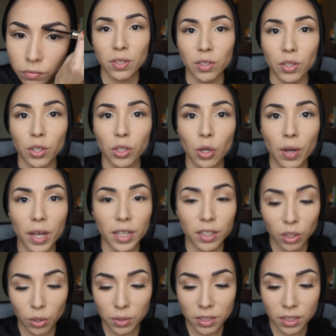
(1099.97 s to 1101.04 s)
Also going to go ahead
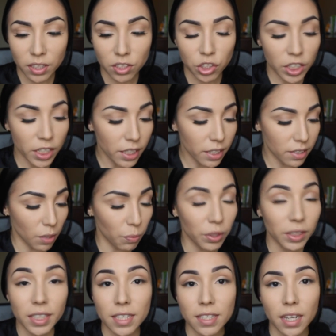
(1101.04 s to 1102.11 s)
and go into the cheeks. I'm
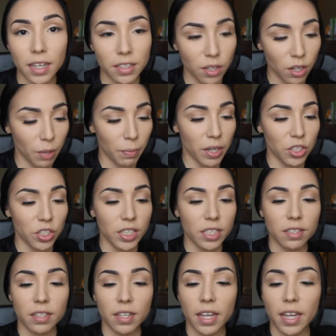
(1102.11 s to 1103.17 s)
really excited to talk about
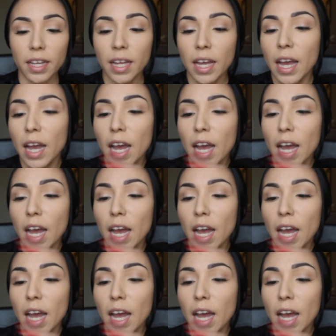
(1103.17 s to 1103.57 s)
cheeks today.